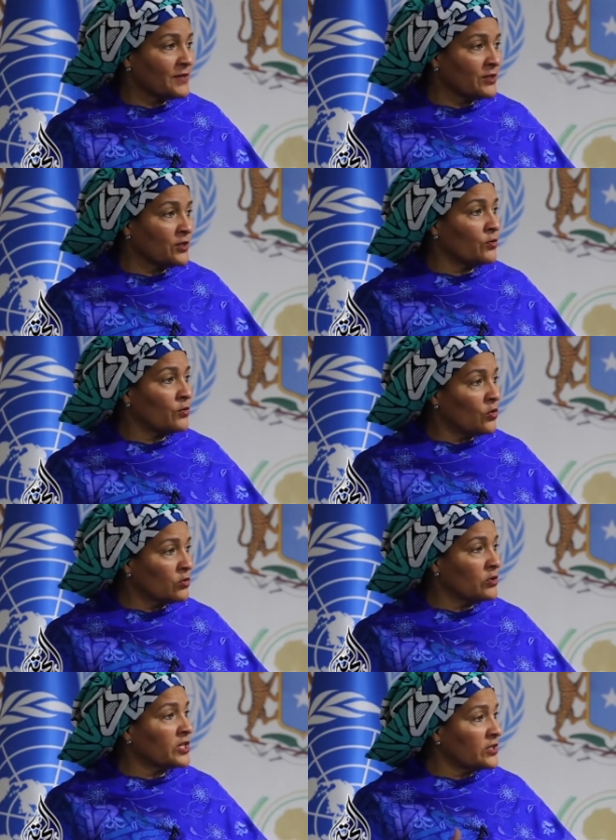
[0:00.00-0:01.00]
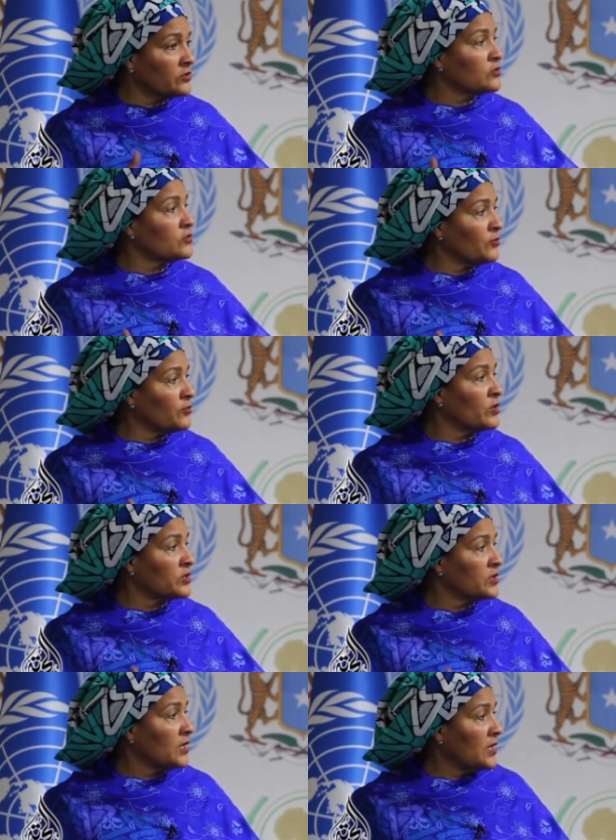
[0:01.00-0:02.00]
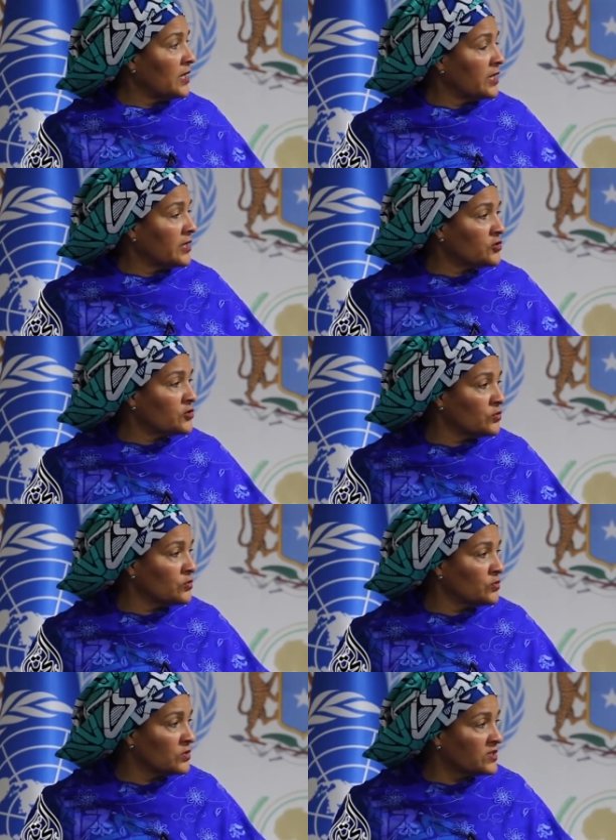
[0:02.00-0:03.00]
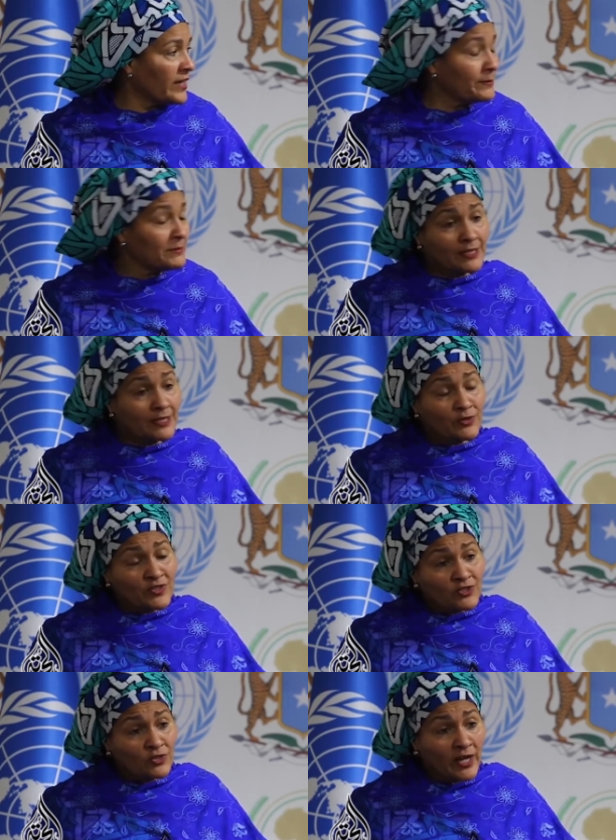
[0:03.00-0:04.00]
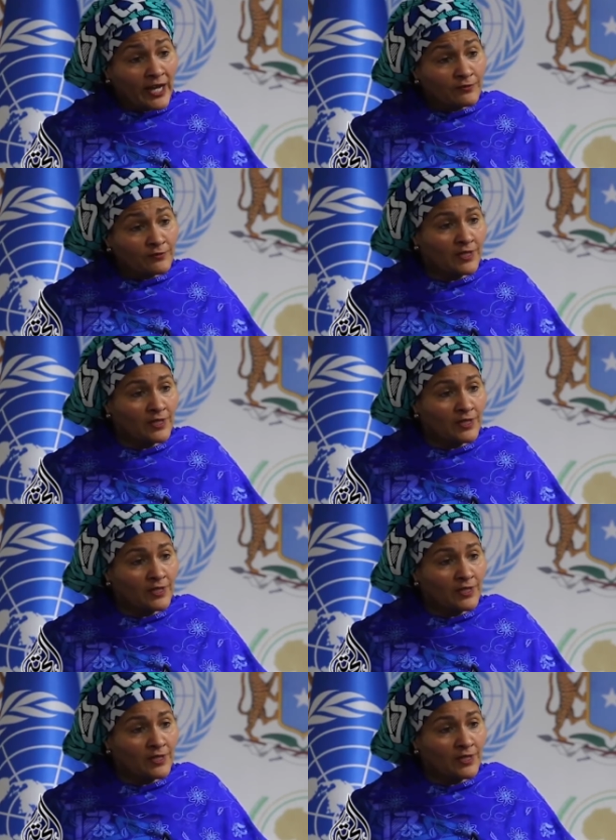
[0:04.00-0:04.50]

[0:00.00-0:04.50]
I know all looking forward to the timetables that you have,